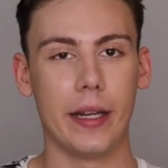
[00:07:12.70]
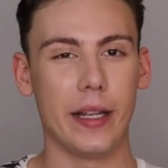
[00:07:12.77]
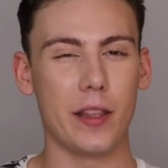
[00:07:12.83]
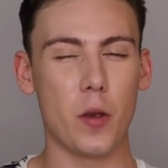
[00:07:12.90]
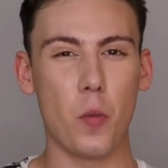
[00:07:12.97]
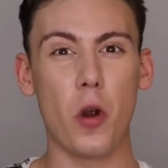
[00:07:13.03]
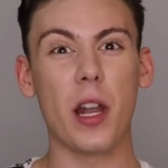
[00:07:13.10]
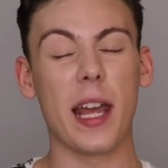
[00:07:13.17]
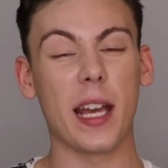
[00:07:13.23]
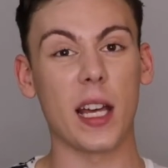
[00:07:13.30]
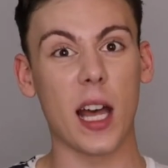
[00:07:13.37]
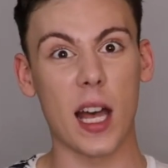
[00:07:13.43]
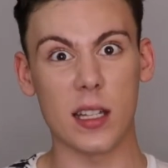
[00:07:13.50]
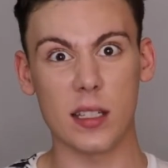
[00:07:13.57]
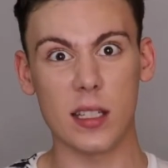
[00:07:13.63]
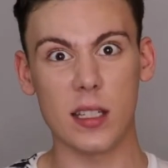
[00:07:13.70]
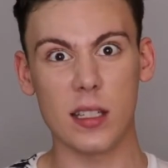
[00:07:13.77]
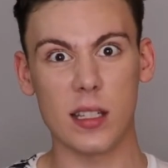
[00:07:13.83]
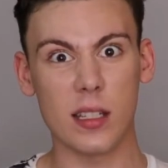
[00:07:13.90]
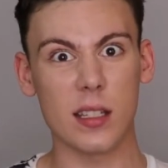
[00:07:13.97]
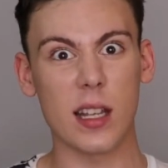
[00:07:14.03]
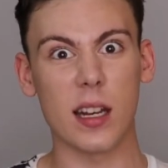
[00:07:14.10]
they're more like cousins
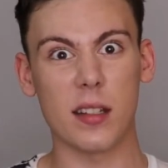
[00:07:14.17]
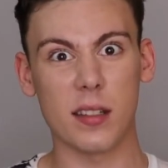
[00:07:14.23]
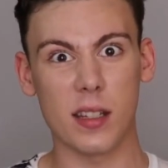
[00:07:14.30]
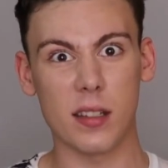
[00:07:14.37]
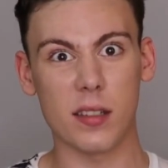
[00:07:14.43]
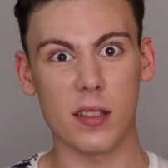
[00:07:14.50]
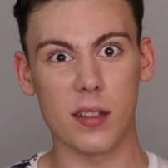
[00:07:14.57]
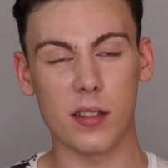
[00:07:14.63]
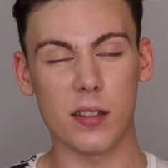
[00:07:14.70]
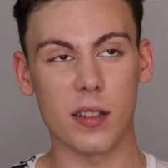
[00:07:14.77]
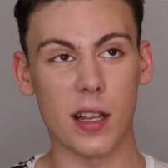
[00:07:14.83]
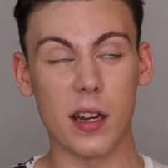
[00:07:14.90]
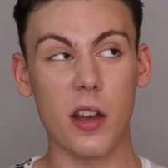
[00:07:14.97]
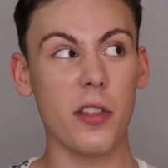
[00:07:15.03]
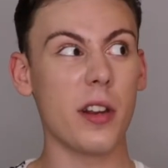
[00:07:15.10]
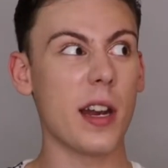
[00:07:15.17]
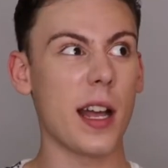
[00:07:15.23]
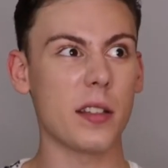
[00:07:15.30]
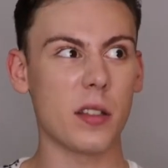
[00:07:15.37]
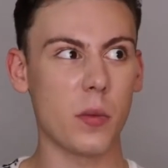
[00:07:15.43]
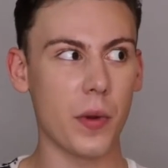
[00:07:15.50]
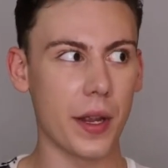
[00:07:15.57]
instead of sisters. I know they're
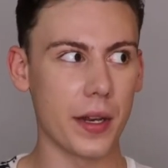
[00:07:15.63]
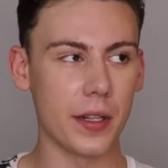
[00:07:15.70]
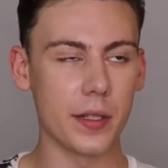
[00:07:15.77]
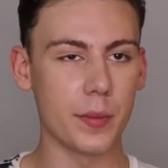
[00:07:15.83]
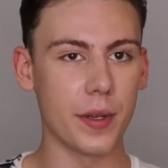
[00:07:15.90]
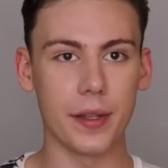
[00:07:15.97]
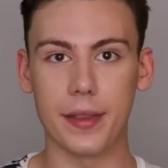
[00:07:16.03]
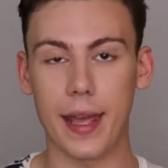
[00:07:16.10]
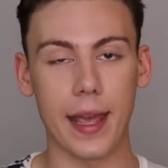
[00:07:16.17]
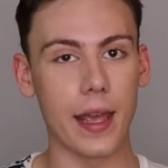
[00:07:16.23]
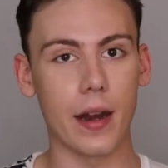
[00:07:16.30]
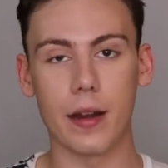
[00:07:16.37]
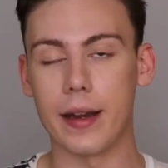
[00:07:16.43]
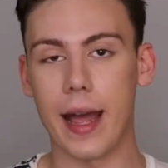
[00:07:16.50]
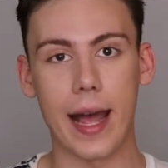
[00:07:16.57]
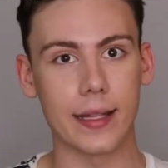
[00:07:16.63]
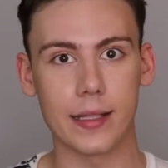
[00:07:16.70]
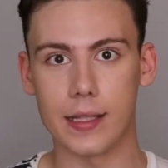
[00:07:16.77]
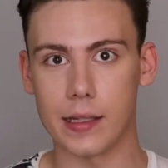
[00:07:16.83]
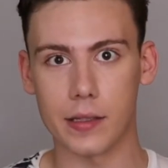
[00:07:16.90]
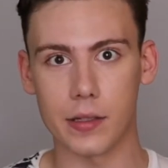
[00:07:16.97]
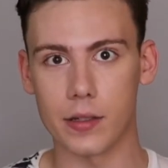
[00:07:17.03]
not twins, but they are not
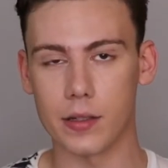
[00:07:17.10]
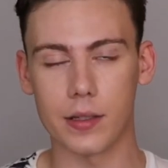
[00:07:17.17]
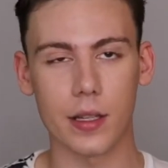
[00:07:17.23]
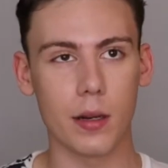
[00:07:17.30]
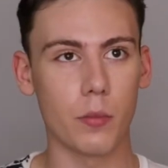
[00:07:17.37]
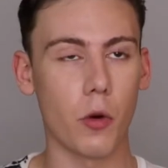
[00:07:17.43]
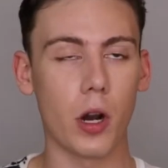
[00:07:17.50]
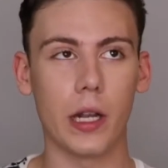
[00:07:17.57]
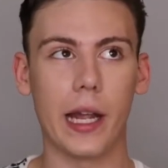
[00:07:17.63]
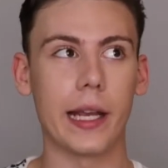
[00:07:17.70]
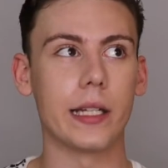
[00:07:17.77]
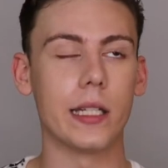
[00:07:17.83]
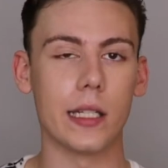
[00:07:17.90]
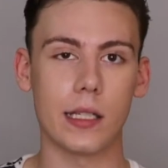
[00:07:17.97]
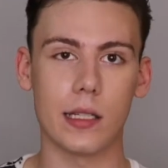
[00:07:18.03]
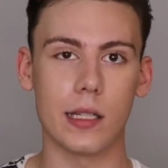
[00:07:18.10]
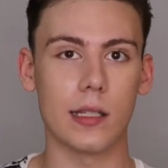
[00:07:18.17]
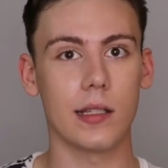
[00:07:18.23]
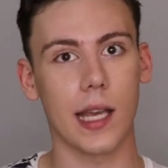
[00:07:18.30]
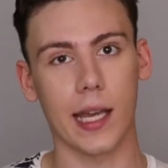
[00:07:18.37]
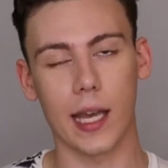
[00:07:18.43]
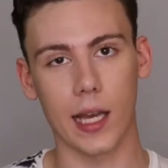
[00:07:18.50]
sisters. They're more like distant
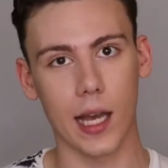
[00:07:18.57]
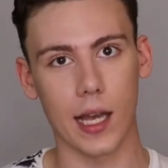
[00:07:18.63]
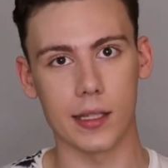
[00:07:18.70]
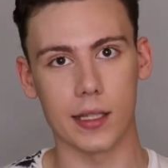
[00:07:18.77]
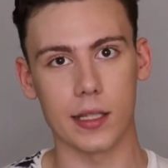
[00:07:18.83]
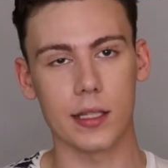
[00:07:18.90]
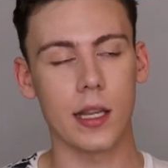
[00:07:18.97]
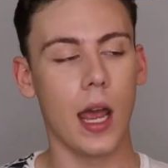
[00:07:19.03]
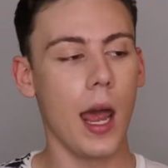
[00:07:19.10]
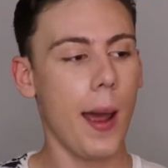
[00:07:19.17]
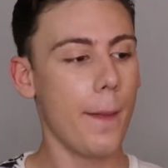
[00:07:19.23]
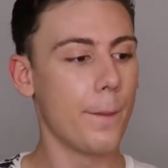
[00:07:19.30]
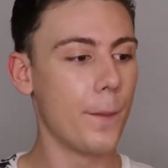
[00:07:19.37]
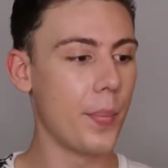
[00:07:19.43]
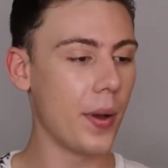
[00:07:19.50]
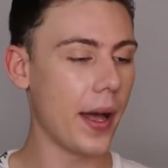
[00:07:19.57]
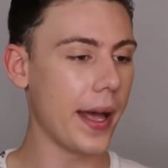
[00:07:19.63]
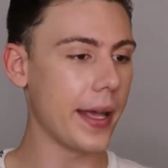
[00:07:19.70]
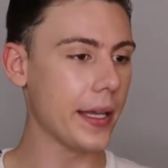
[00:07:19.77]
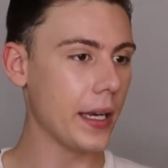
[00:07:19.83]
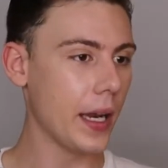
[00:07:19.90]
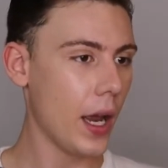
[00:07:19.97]
second cousins. But